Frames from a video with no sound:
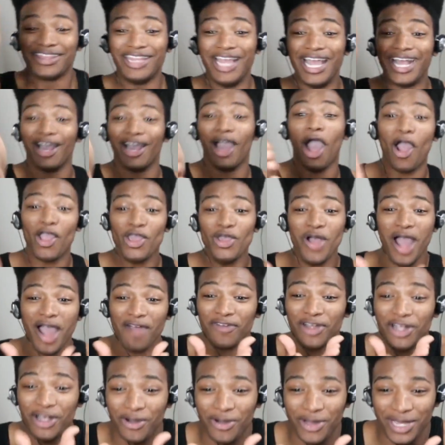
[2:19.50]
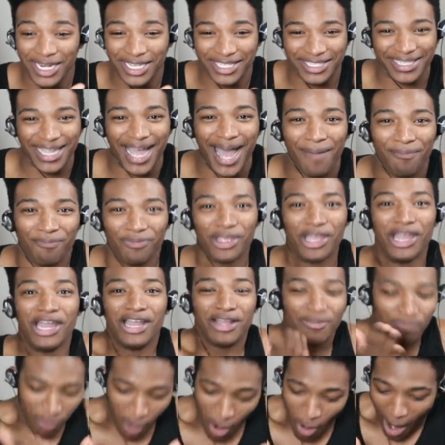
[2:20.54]
nigga, are you ever going to stop?
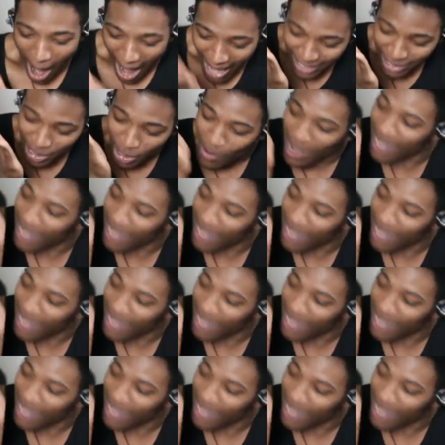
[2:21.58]
Bro, I know